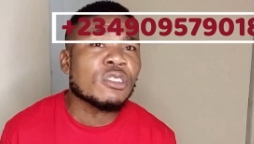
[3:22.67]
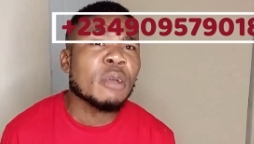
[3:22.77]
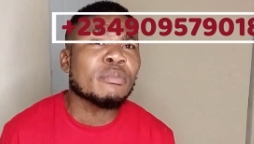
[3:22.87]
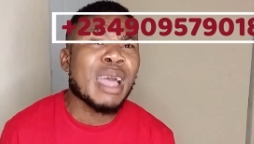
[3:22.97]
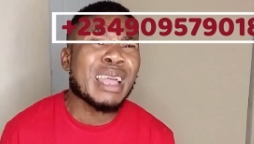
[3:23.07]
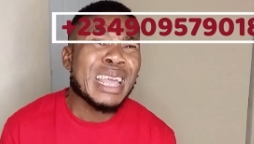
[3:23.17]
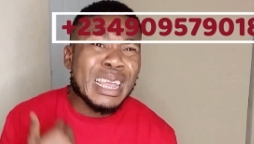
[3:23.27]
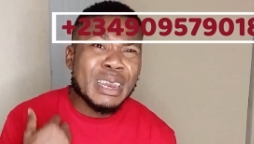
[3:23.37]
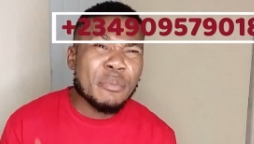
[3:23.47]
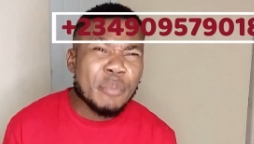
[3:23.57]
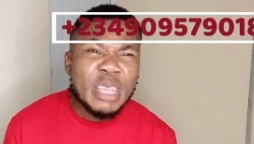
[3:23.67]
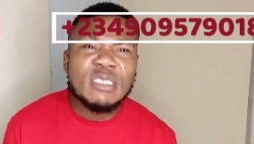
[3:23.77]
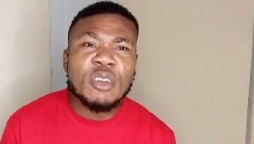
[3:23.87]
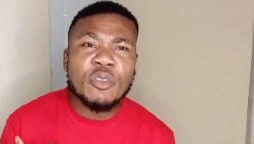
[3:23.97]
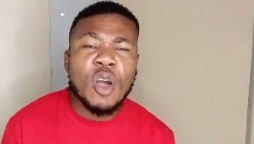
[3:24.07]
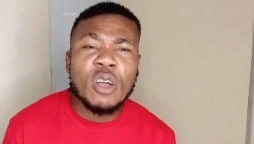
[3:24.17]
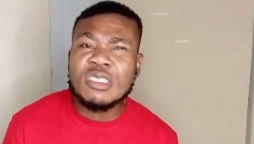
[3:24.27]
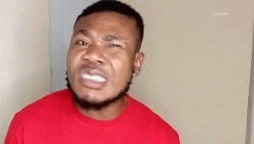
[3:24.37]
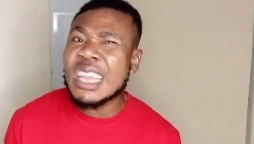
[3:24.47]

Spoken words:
sometimes the means of us